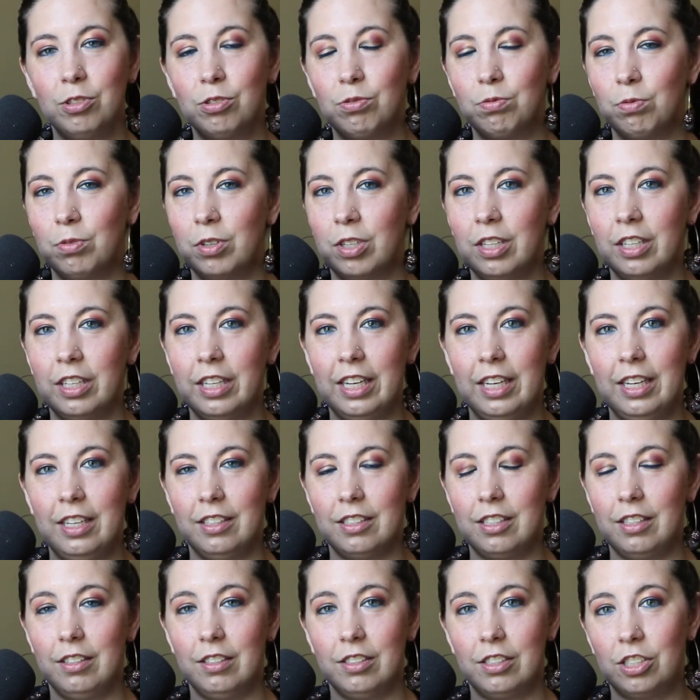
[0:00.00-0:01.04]
really
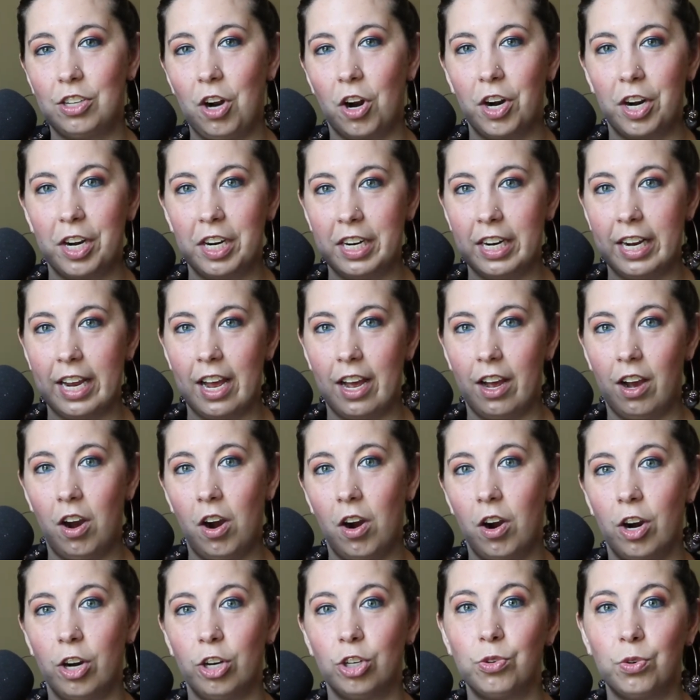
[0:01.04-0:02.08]
starting to get
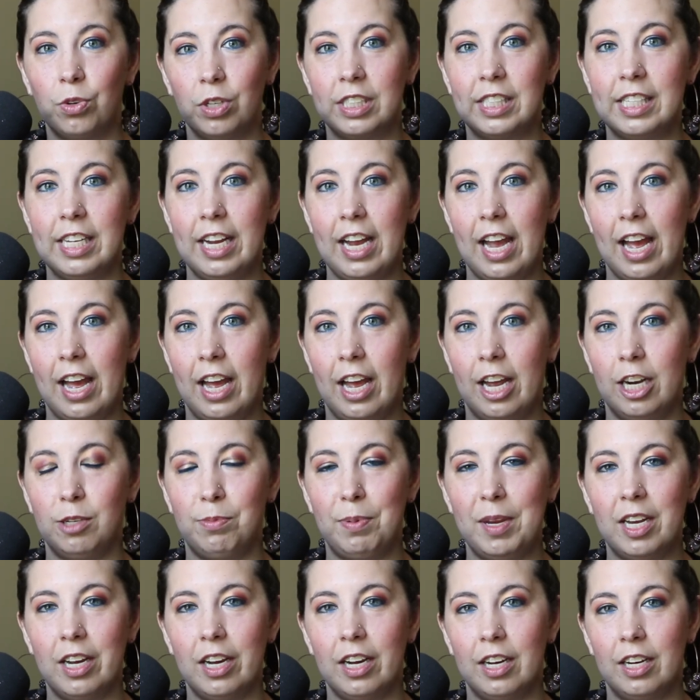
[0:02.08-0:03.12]
hard towards the end
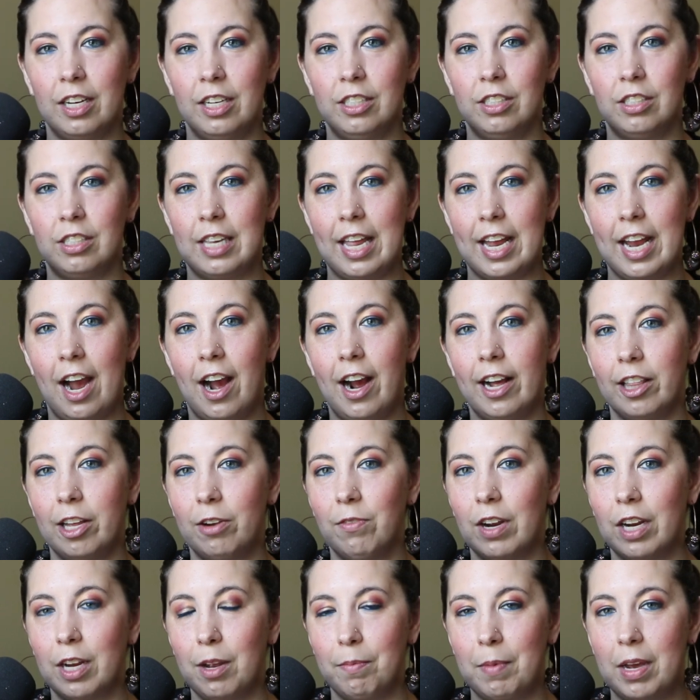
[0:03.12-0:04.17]
because they highly
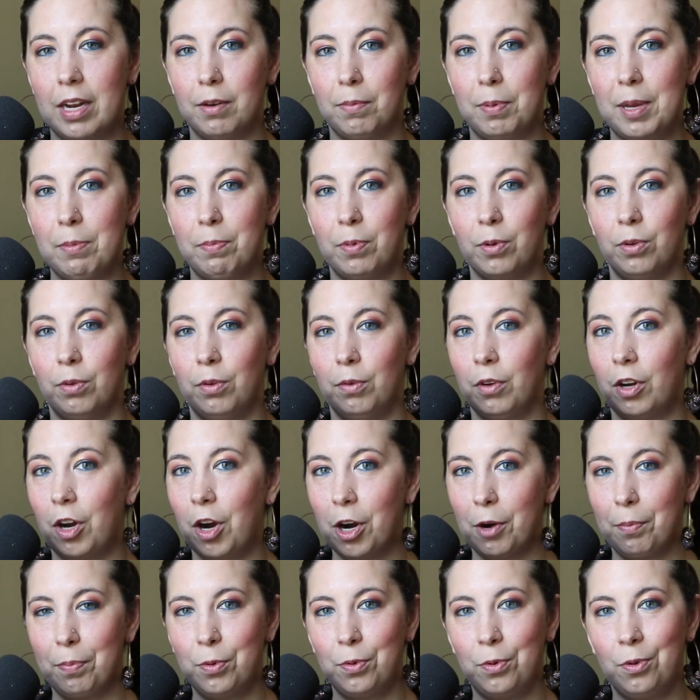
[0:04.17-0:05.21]
recommend people
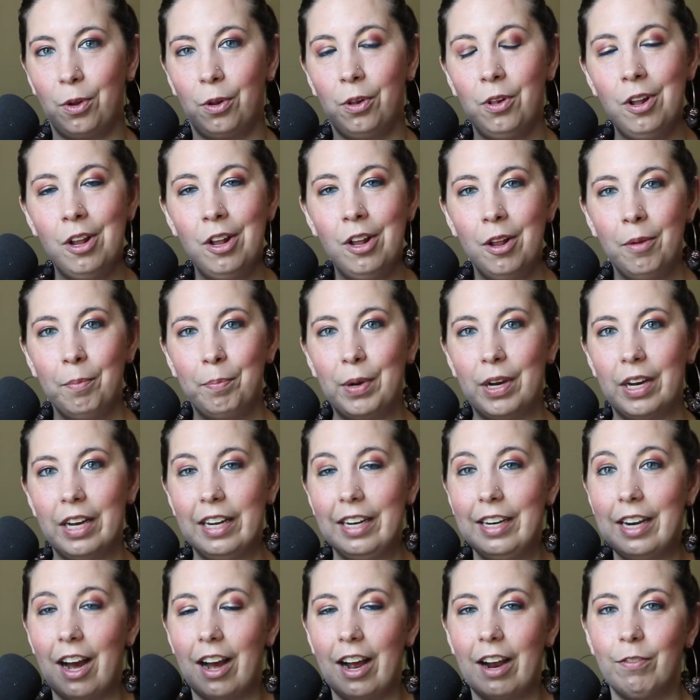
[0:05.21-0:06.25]
carpool.
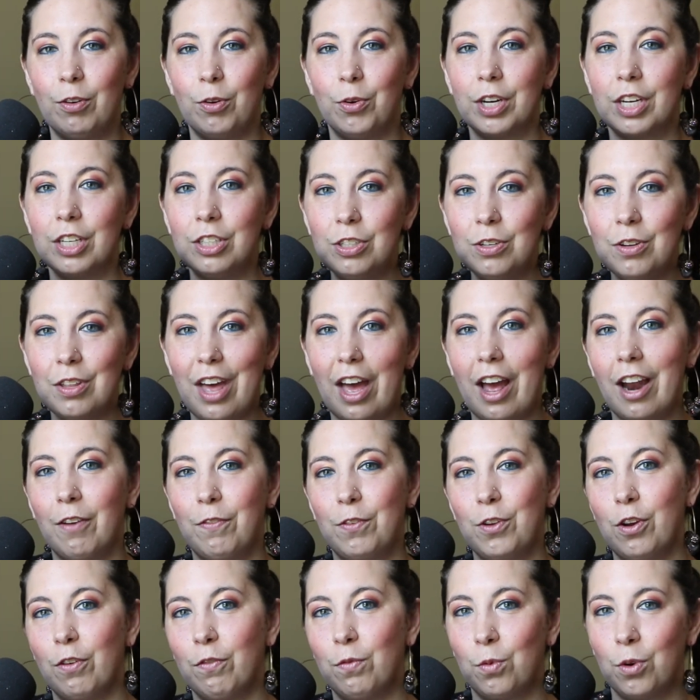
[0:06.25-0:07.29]
But not everyone can do that if
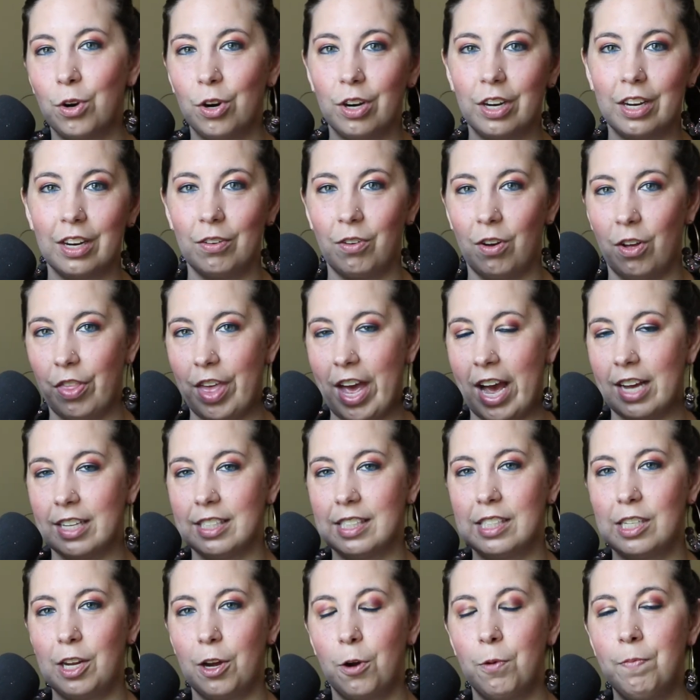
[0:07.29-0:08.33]
you have work and all that.
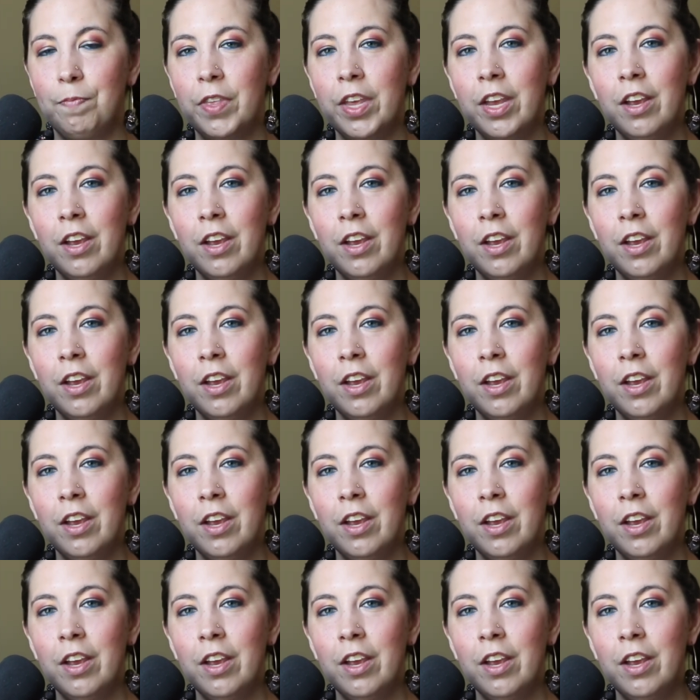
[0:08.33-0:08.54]
So